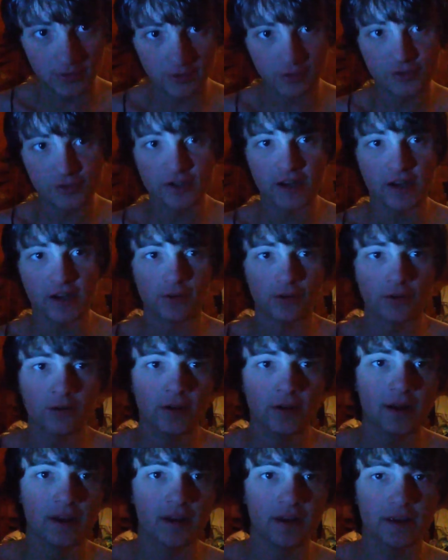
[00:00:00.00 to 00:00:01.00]
this channel
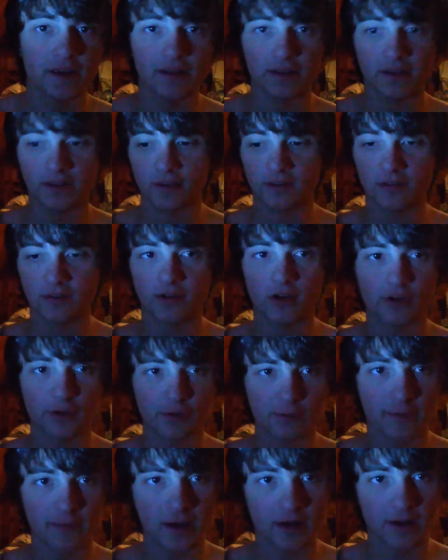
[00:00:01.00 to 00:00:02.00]
is
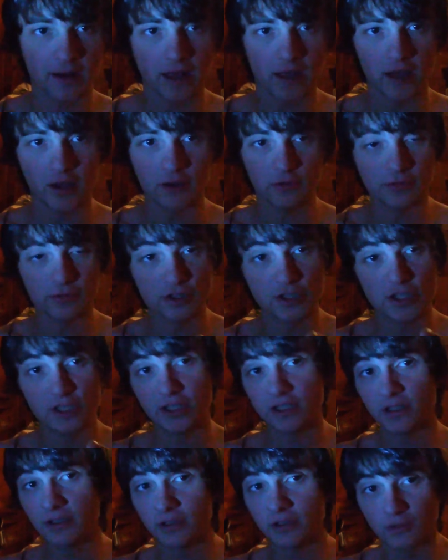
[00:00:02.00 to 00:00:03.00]
talk about how
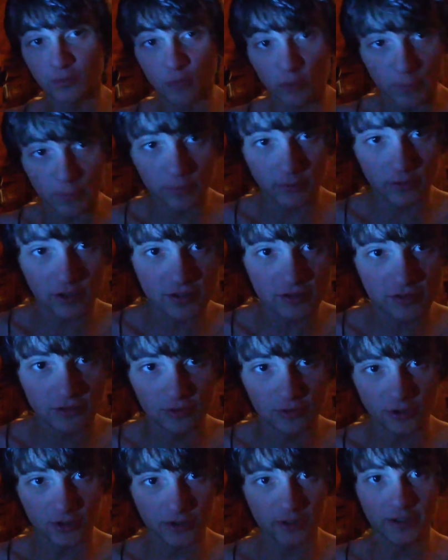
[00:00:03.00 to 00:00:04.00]
shitty
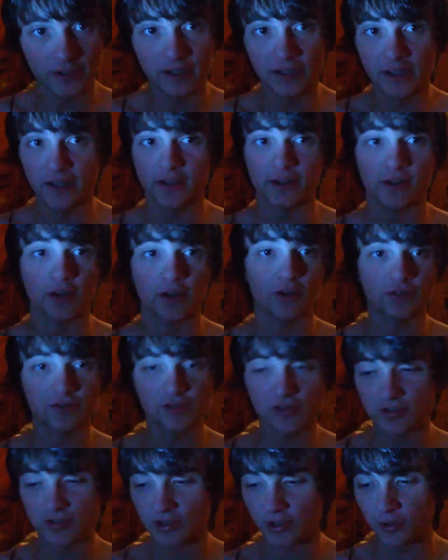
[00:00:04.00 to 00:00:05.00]
corporations are. You know, it's
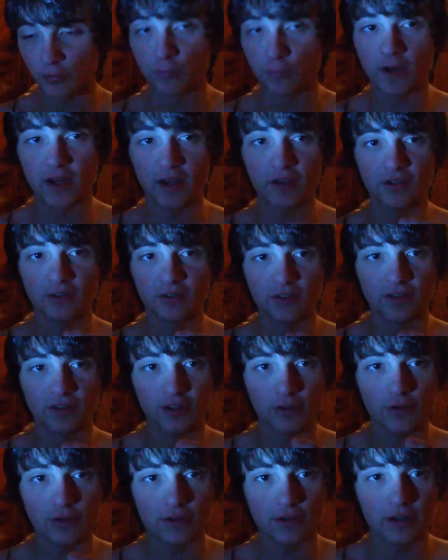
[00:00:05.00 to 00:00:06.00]
just a race to
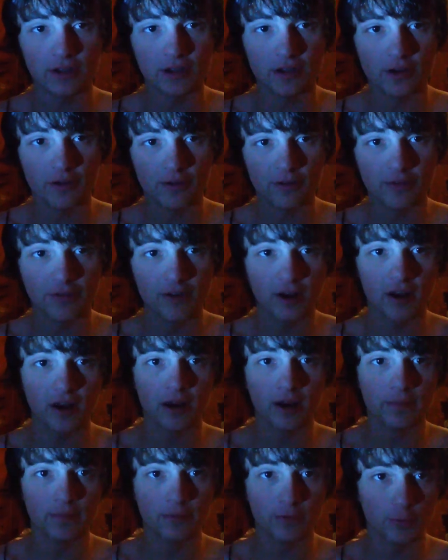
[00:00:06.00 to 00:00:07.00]
see if you can, you know, fuck
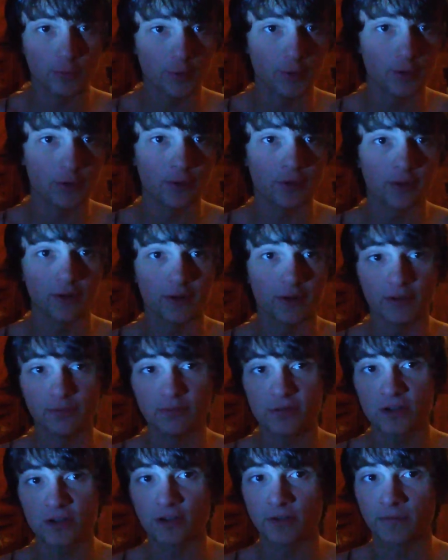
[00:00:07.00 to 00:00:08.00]
up the world as
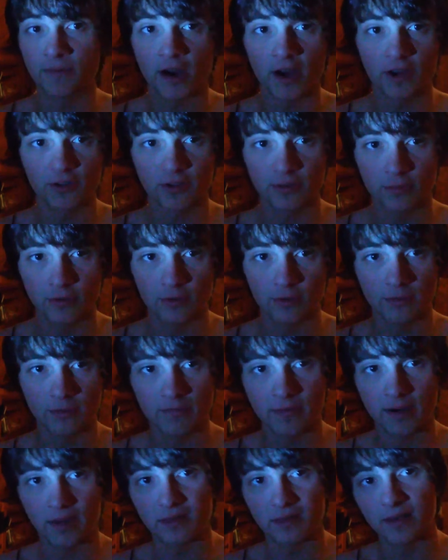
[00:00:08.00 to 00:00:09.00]
much as possible
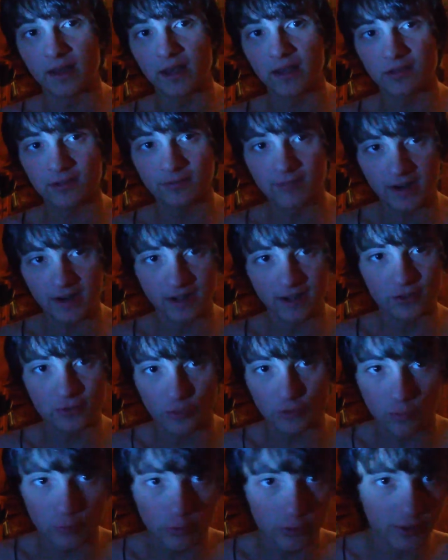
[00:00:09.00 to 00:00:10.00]
by the next
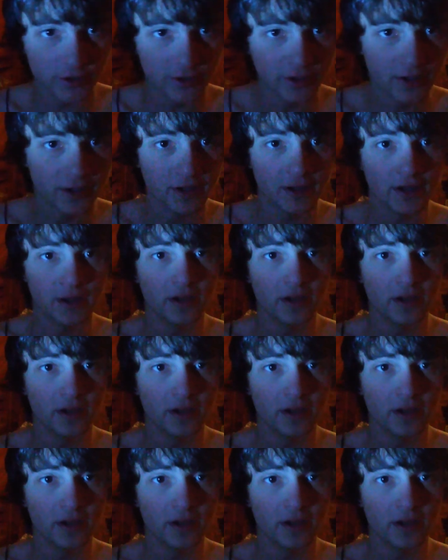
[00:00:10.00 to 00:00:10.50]
financial quarter.